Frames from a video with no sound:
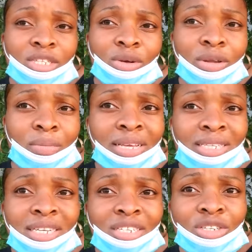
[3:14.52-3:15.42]
So the
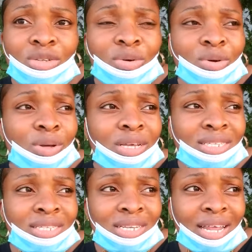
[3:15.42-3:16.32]
best thing to do
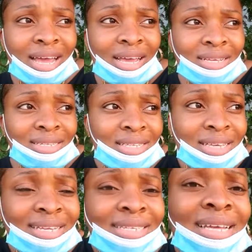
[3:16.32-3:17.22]
is to, like, is to
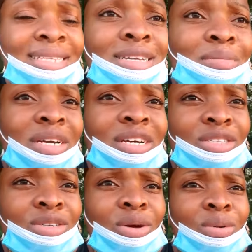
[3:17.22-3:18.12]
get tested,
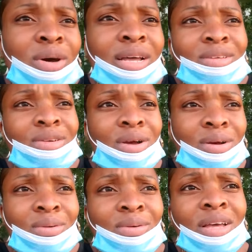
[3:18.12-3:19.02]
because you don't want, you
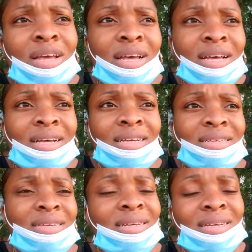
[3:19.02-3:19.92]
know,
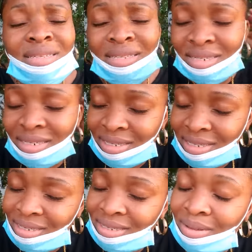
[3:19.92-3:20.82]
it's
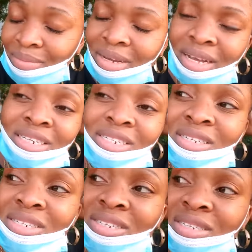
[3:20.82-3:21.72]
just, oh my gosh,
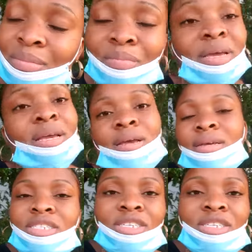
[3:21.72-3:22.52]
it's just a big mess,